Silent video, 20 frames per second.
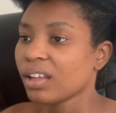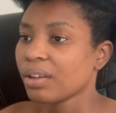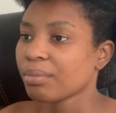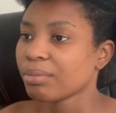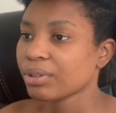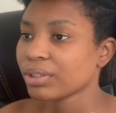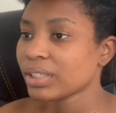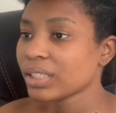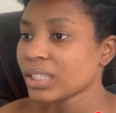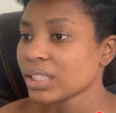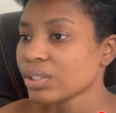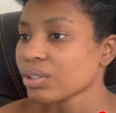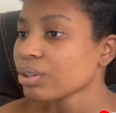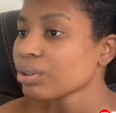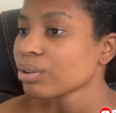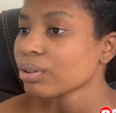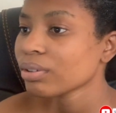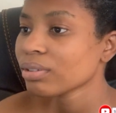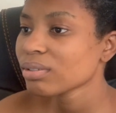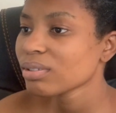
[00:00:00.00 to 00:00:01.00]
But this is
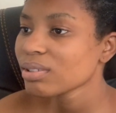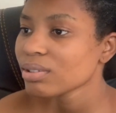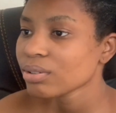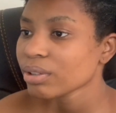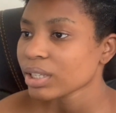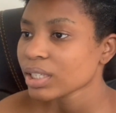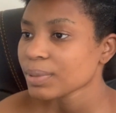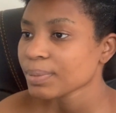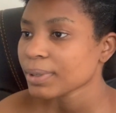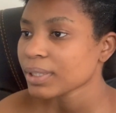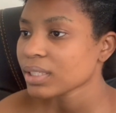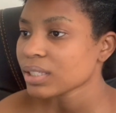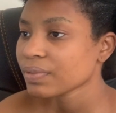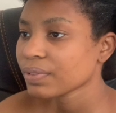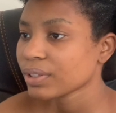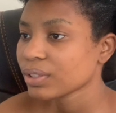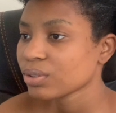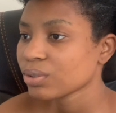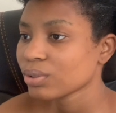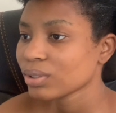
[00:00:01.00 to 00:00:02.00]
not expensive
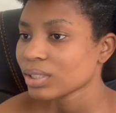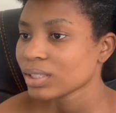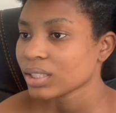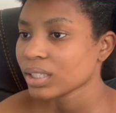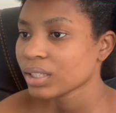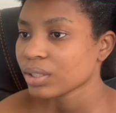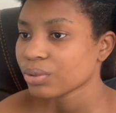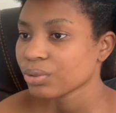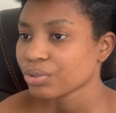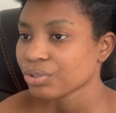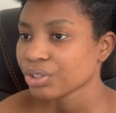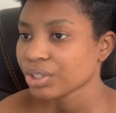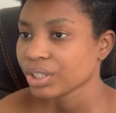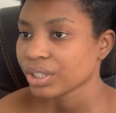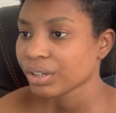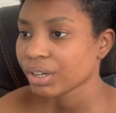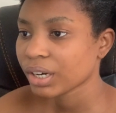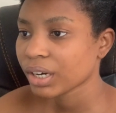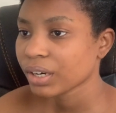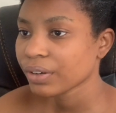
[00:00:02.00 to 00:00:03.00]
at all. This is 800
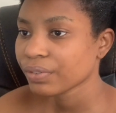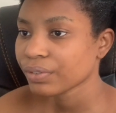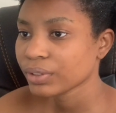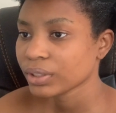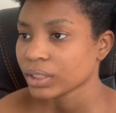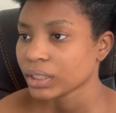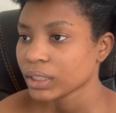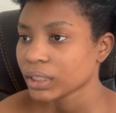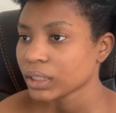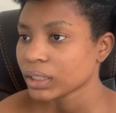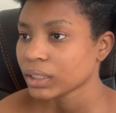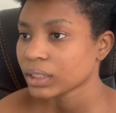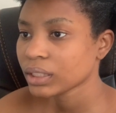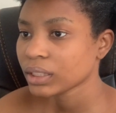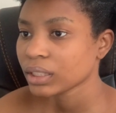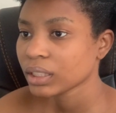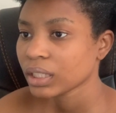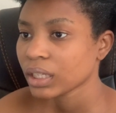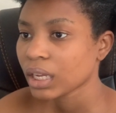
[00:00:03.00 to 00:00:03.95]
naira for this